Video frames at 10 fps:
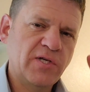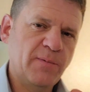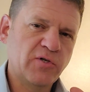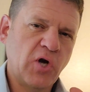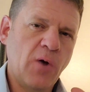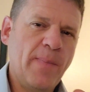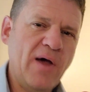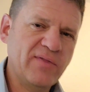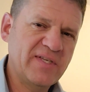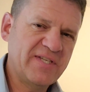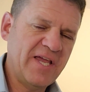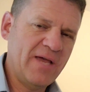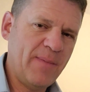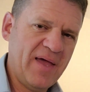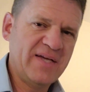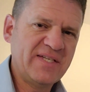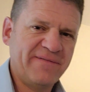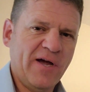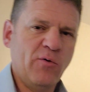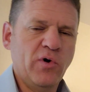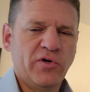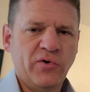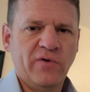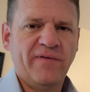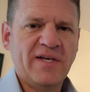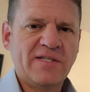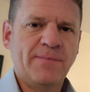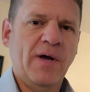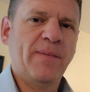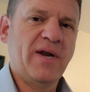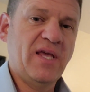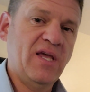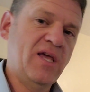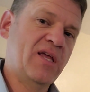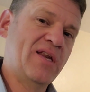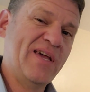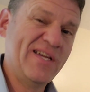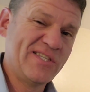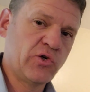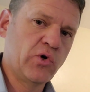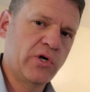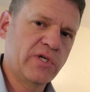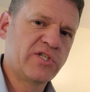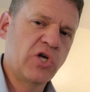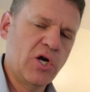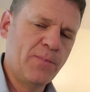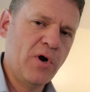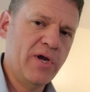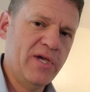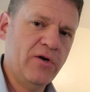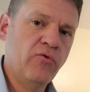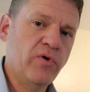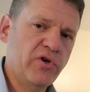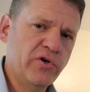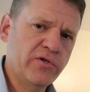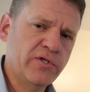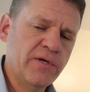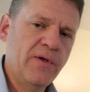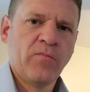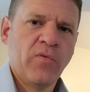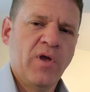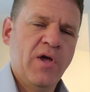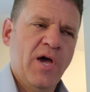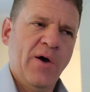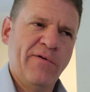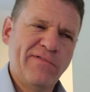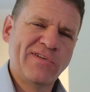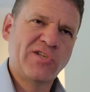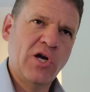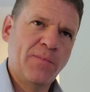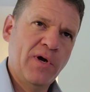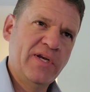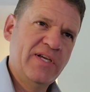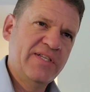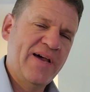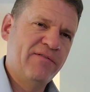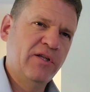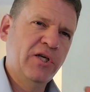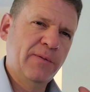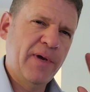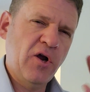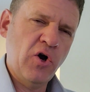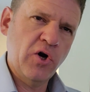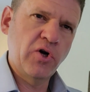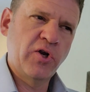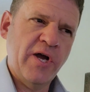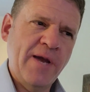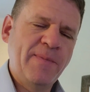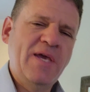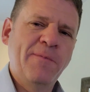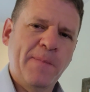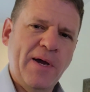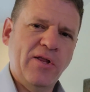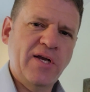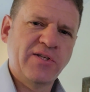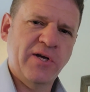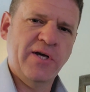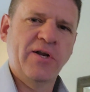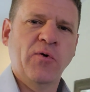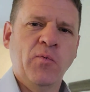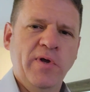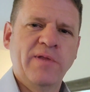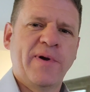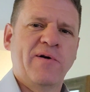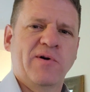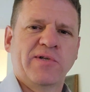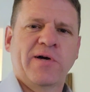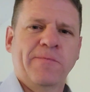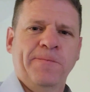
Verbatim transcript: numbers are about the same as if I were to invest my money in historic stock market returns. However, the stock market does have a little bit harder time keeping my lights on when the power goes out.